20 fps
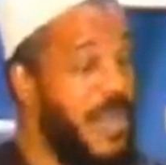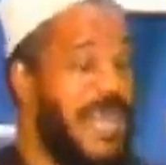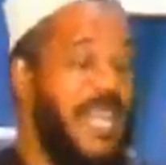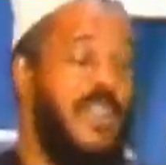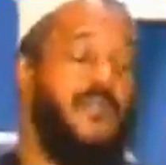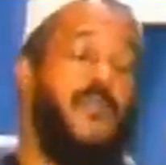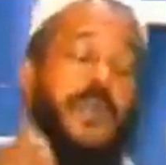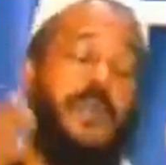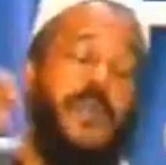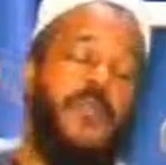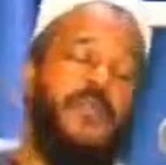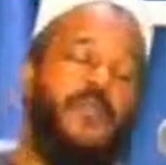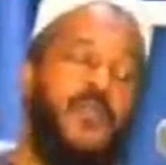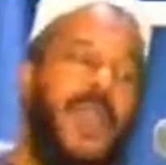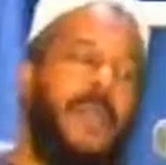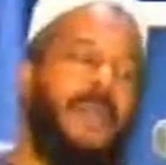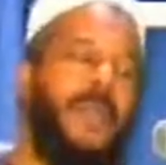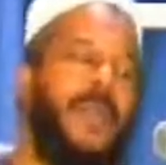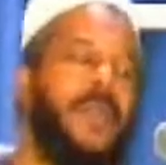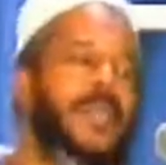And if we put
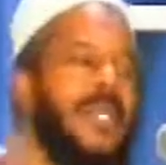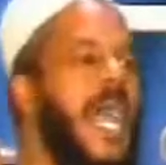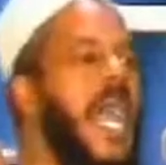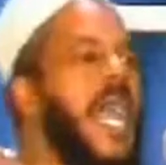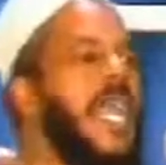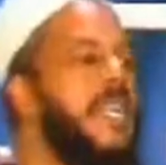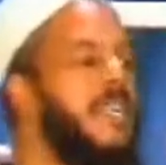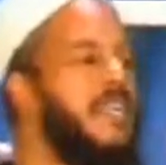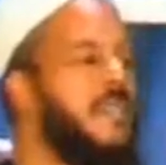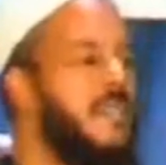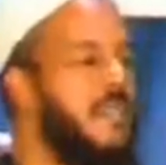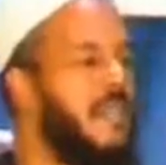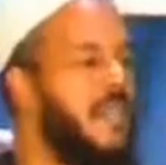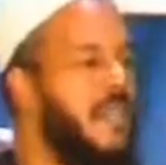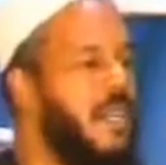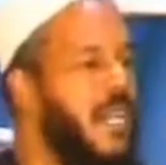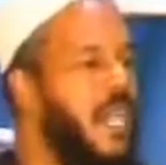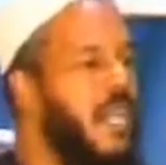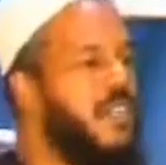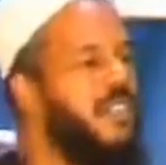rape aside
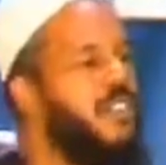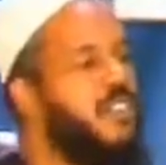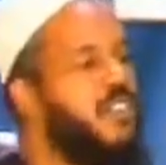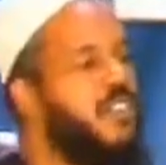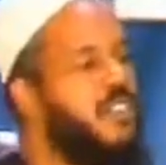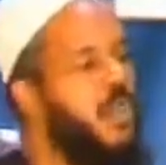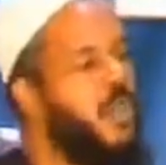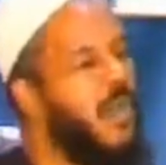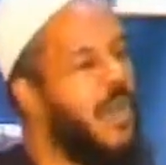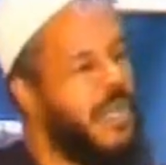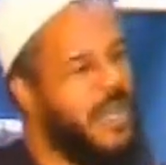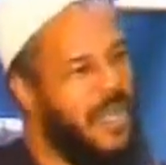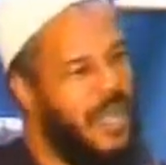and just go,